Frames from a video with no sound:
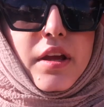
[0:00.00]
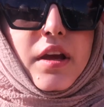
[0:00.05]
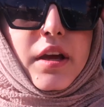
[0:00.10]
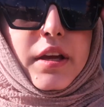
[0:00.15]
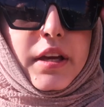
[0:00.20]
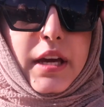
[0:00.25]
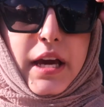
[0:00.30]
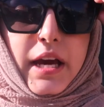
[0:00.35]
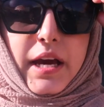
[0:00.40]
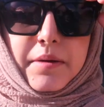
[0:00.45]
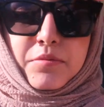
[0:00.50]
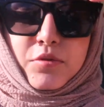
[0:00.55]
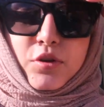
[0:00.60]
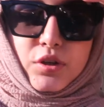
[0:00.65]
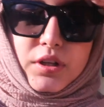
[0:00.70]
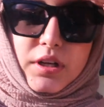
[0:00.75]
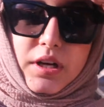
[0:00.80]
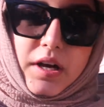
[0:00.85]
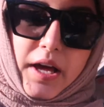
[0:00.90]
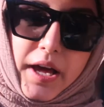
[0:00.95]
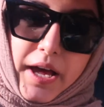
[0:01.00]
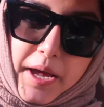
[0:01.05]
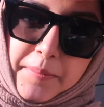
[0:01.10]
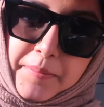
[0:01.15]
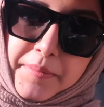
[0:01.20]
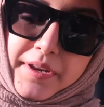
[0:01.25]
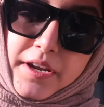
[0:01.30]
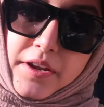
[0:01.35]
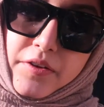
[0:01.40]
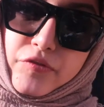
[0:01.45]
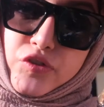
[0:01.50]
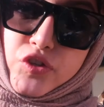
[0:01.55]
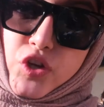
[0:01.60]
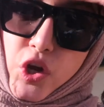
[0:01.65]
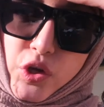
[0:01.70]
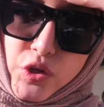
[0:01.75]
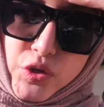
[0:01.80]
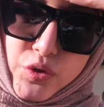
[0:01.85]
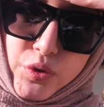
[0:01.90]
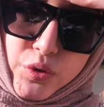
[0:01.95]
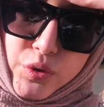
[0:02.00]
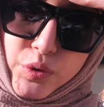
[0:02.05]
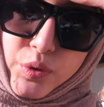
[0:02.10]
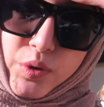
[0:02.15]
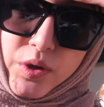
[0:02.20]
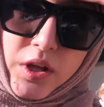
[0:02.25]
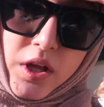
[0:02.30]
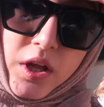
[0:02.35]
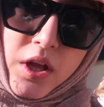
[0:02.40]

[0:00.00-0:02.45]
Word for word: Okay, I'm not gonna lie, I'm in a total